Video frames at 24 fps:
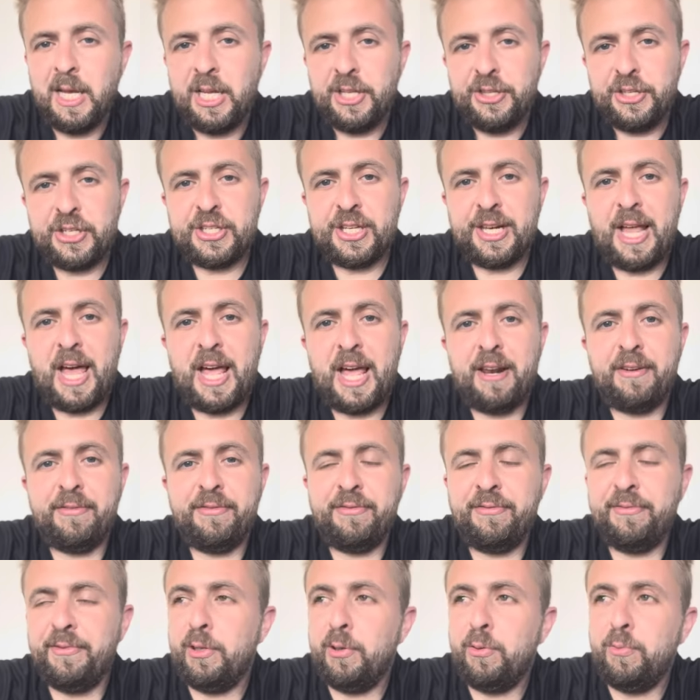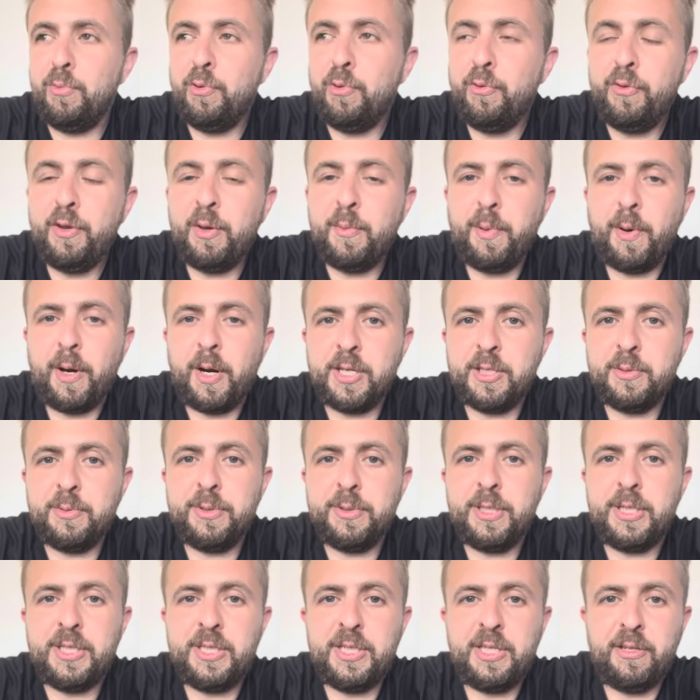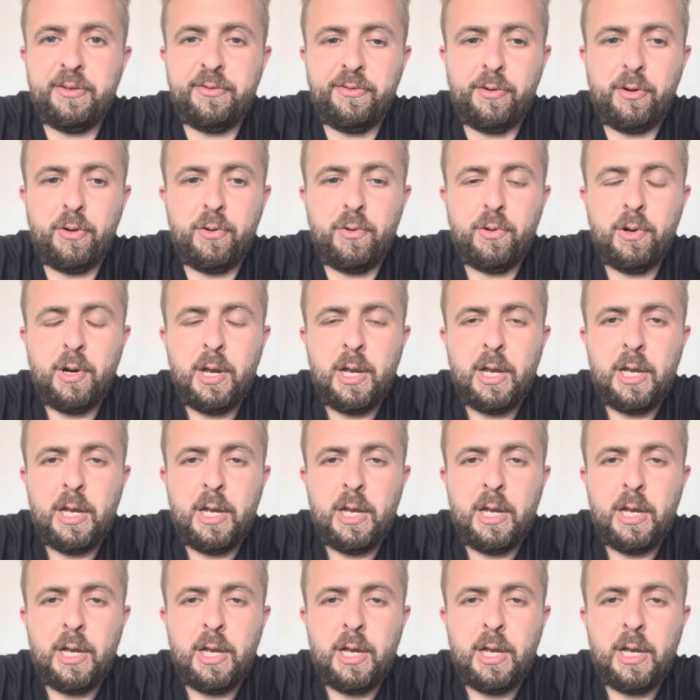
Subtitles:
There's a lot of moving parts with the CFO,